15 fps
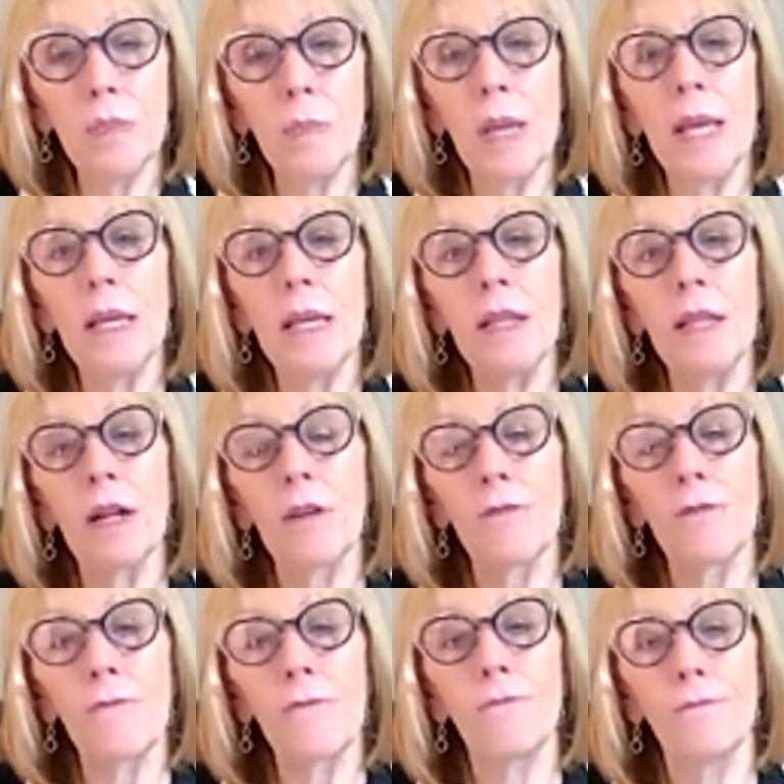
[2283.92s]
made that are
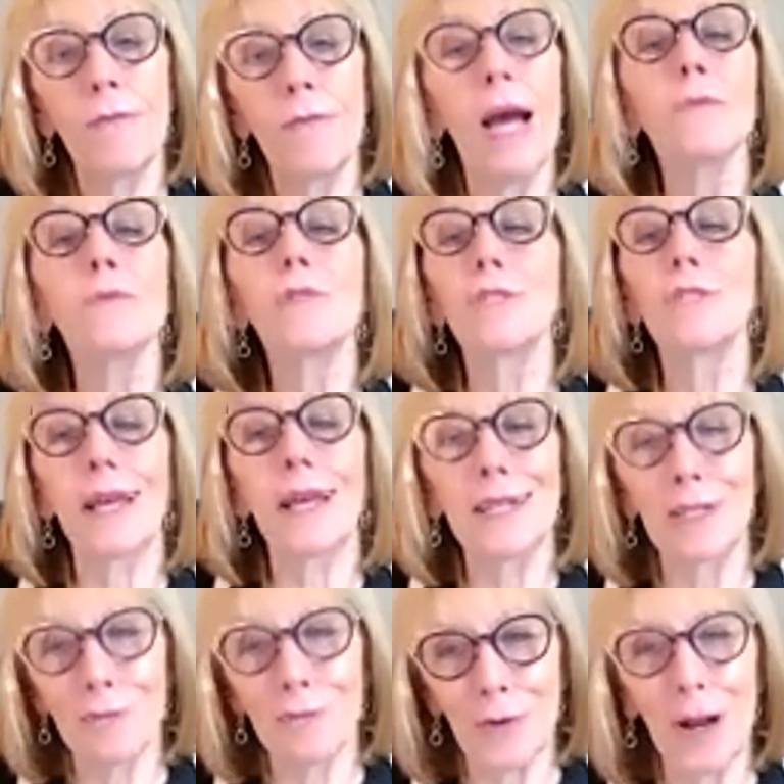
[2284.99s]

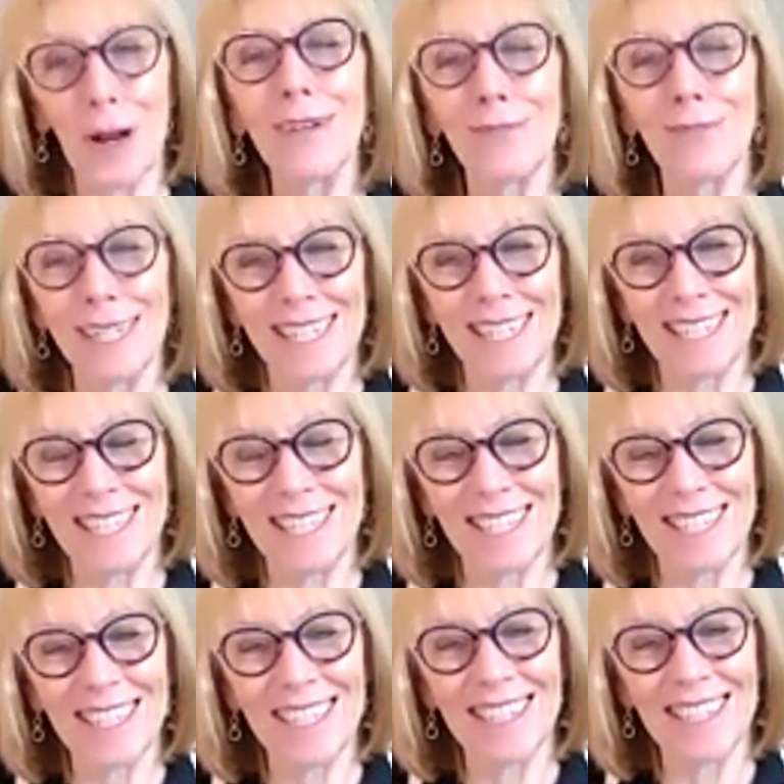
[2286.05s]
outside of driving
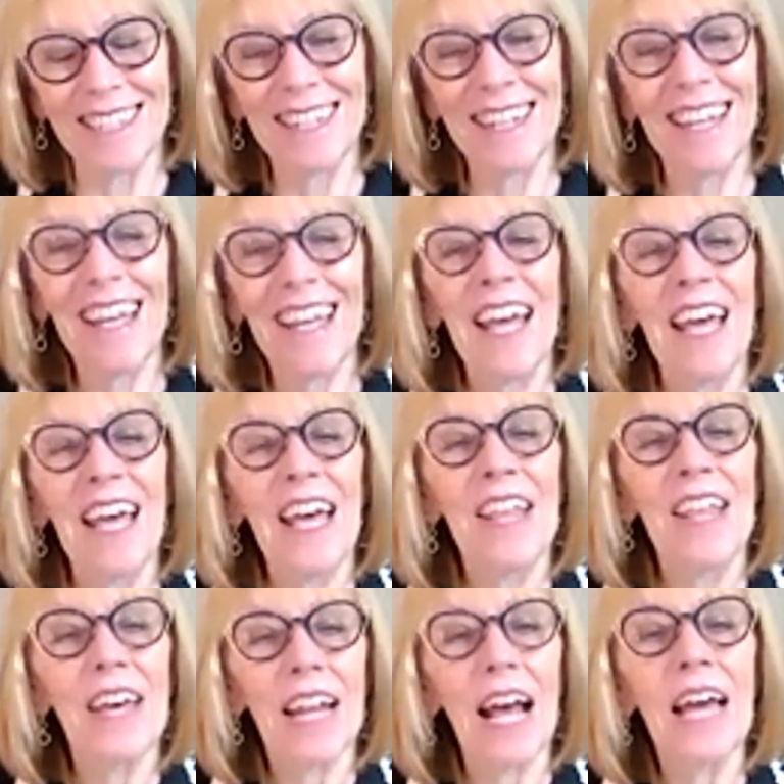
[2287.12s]
distance
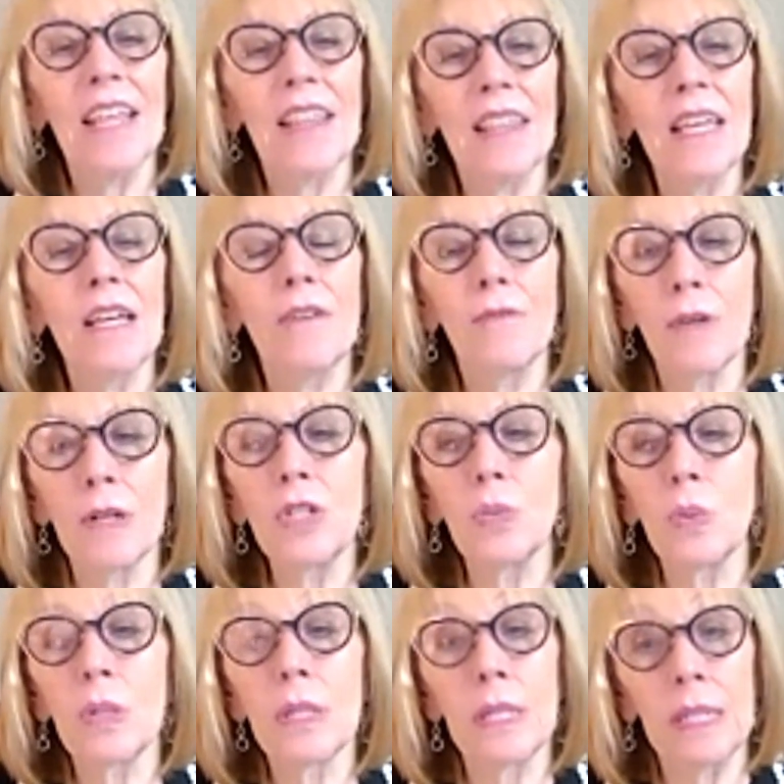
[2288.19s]
that I think
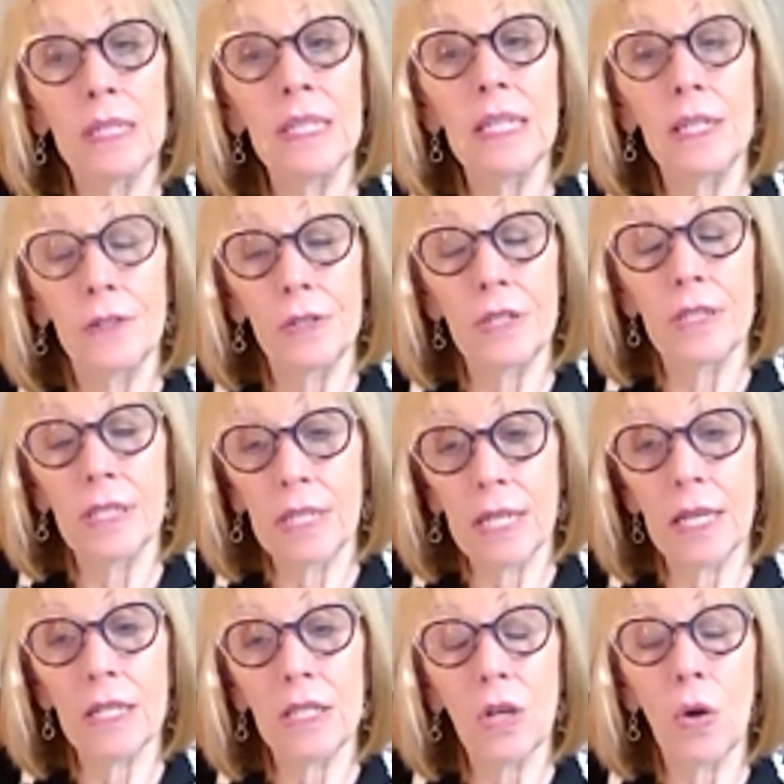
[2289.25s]
virtual is here to
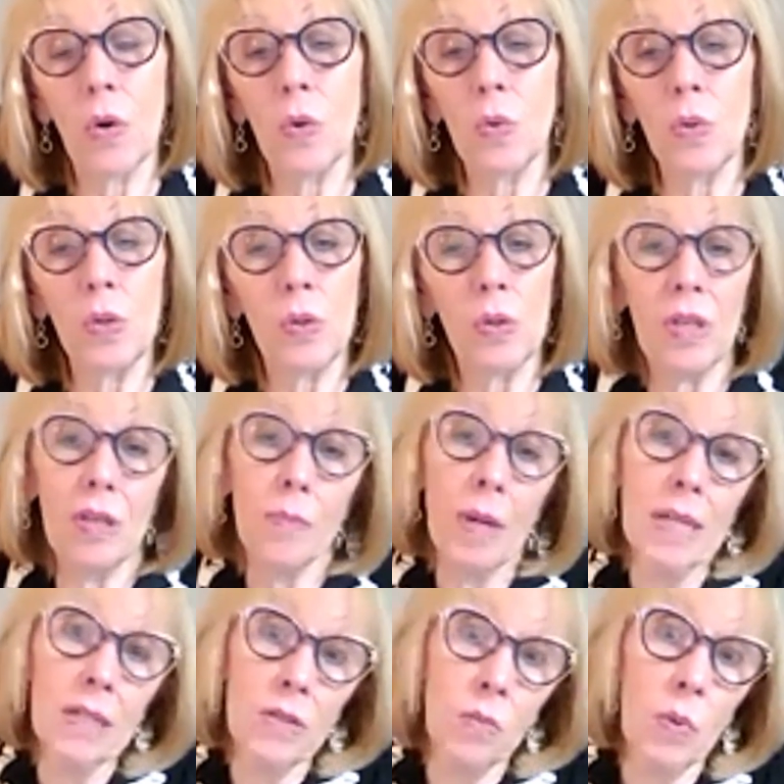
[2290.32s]
stay. So you
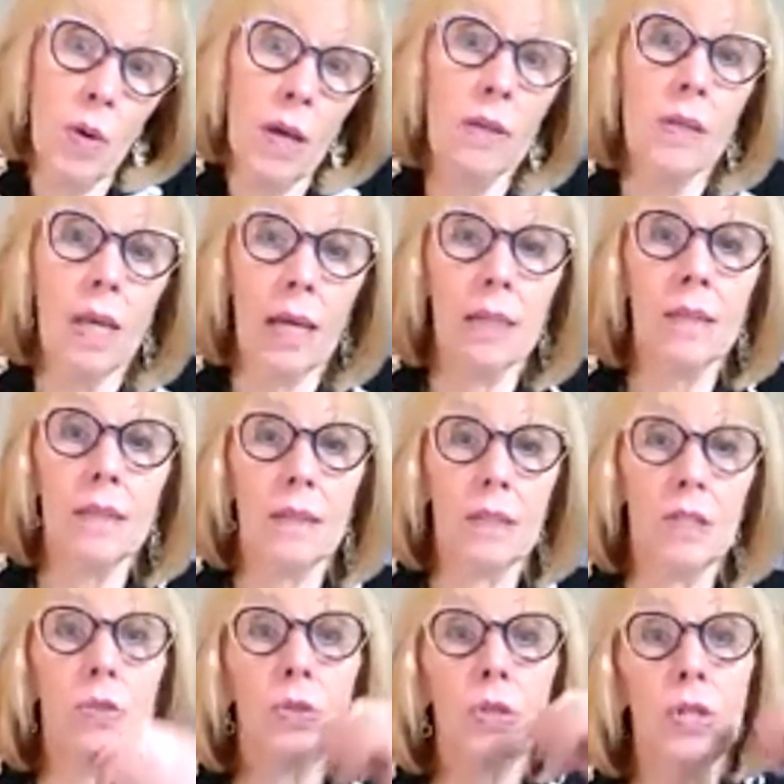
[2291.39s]
might as well get
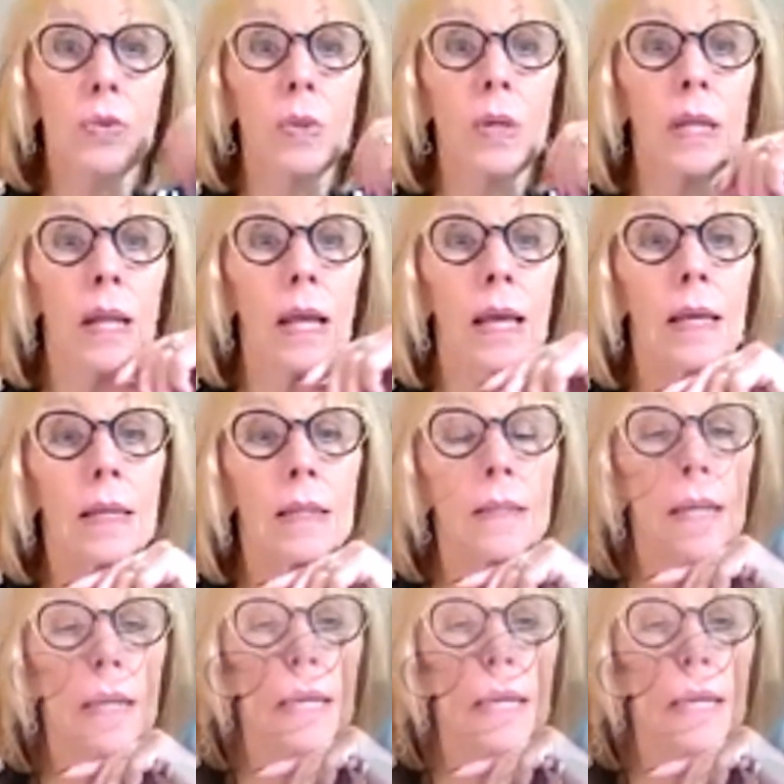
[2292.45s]
used to it, and